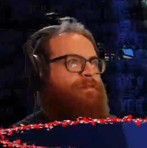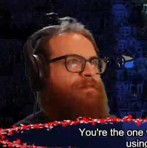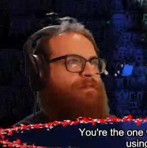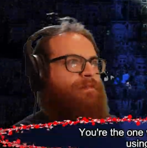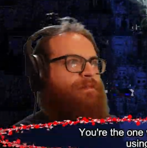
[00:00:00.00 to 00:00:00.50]

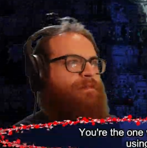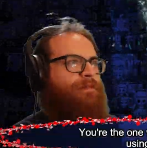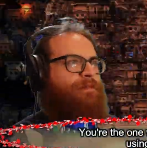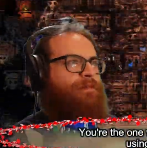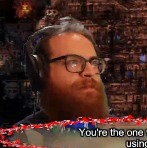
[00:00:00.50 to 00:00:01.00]

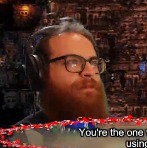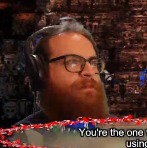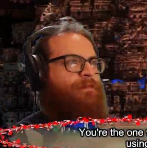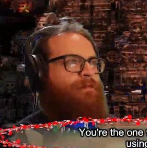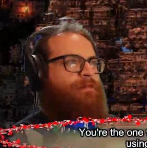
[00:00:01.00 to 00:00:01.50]

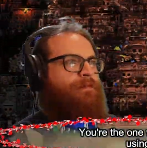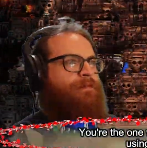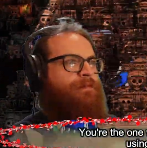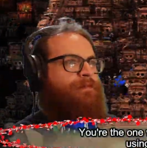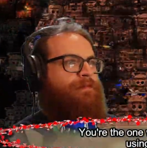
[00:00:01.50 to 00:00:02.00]

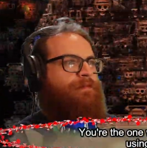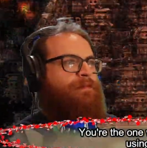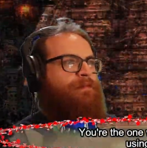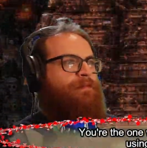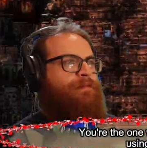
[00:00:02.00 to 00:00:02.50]

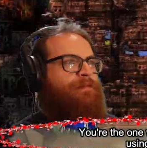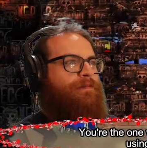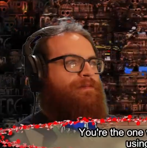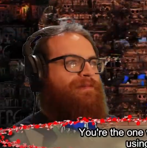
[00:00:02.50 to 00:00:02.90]
[no speech]